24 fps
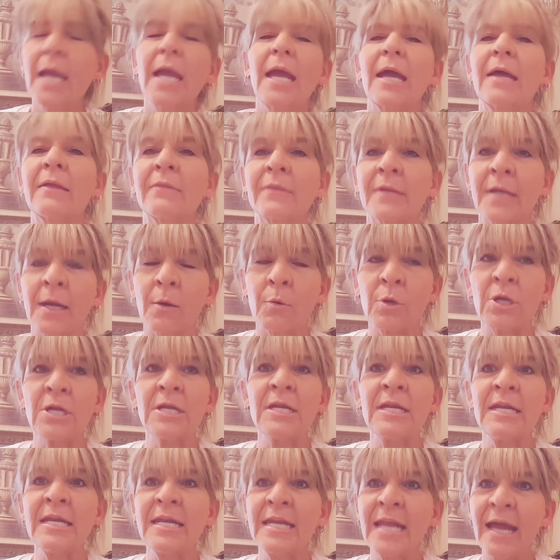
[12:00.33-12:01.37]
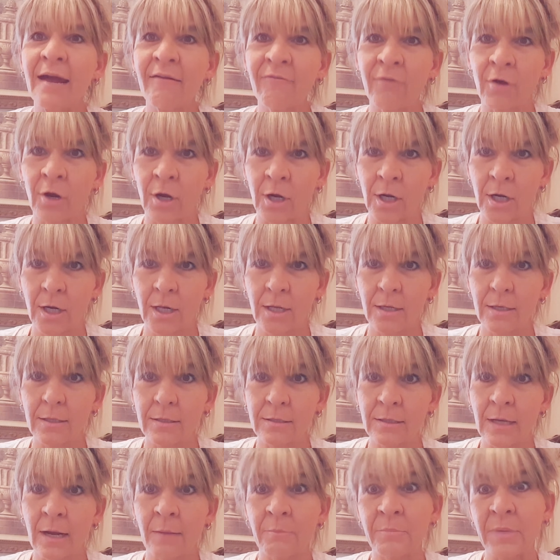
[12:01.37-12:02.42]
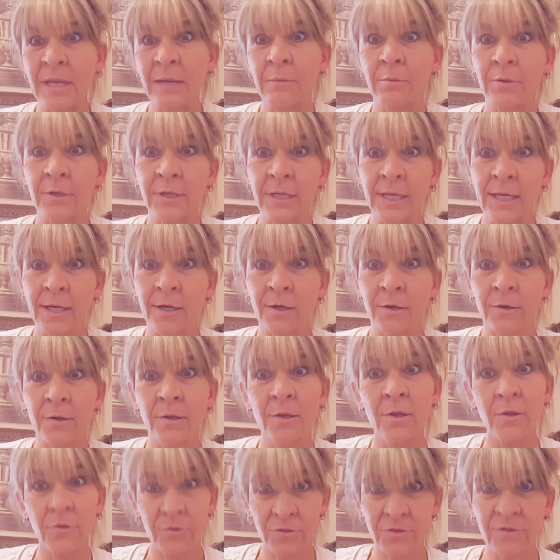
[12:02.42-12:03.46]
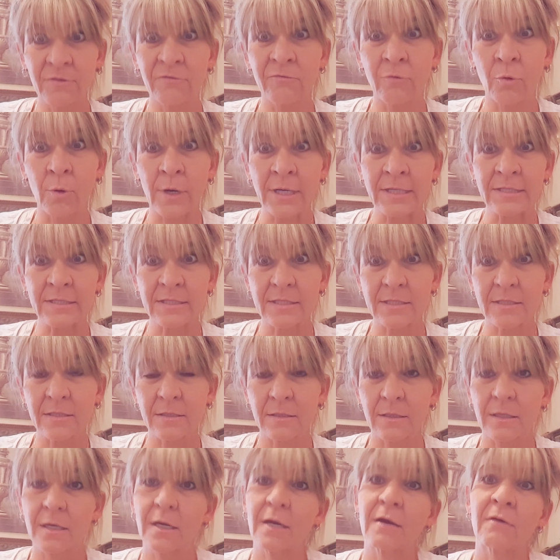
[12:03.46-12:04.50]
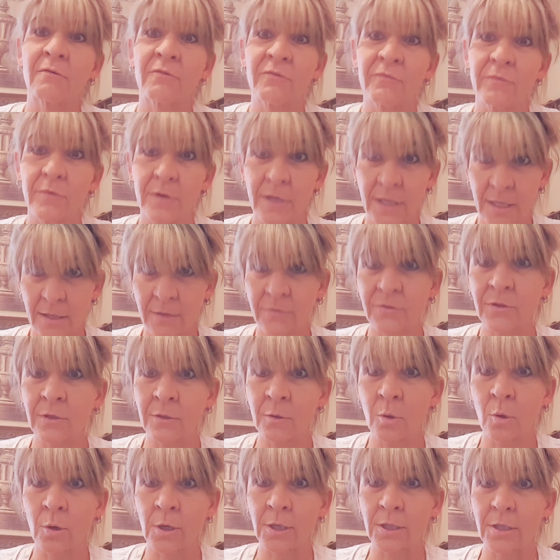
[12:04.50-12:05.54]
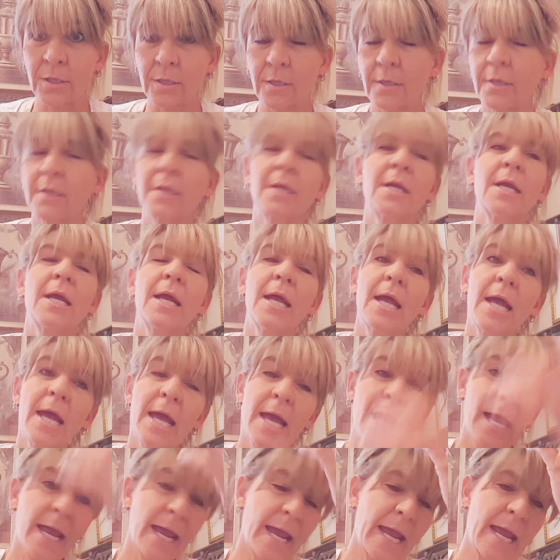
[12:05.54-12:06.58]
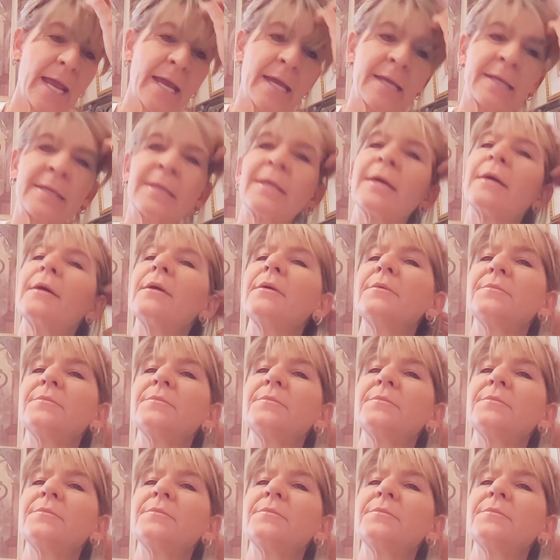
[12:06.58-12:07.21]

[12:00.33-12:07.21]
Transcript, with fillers: and that I would never not be able to hear the voice of the Lord. And